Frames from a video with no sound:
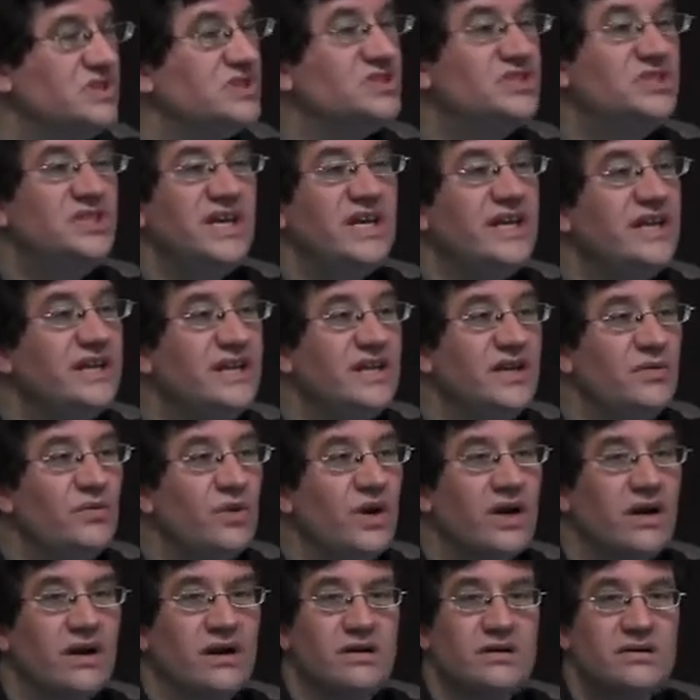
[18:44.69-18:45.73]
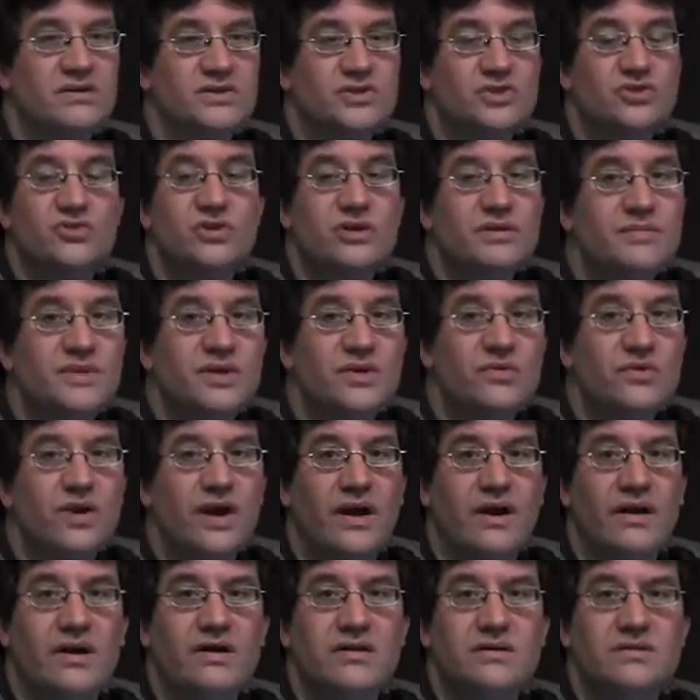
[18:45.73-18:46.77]
exceedingly rare, extremely
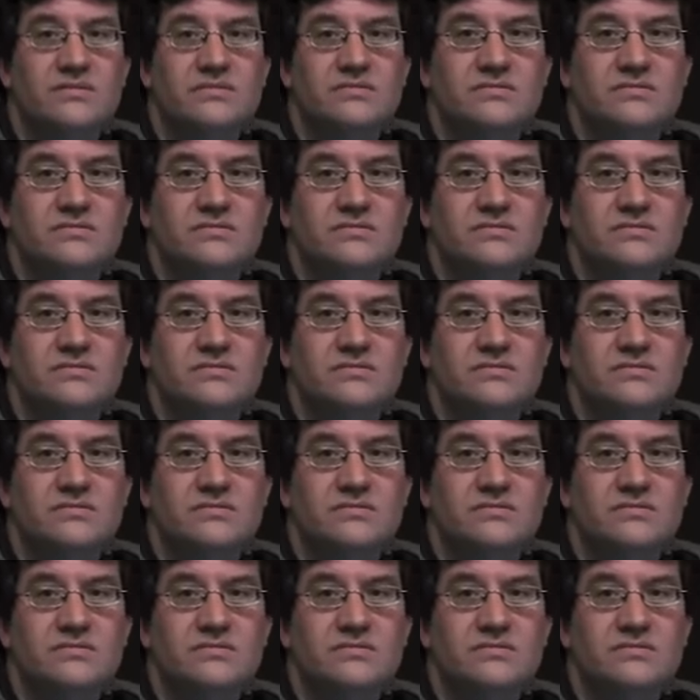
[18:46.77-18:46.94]
rare.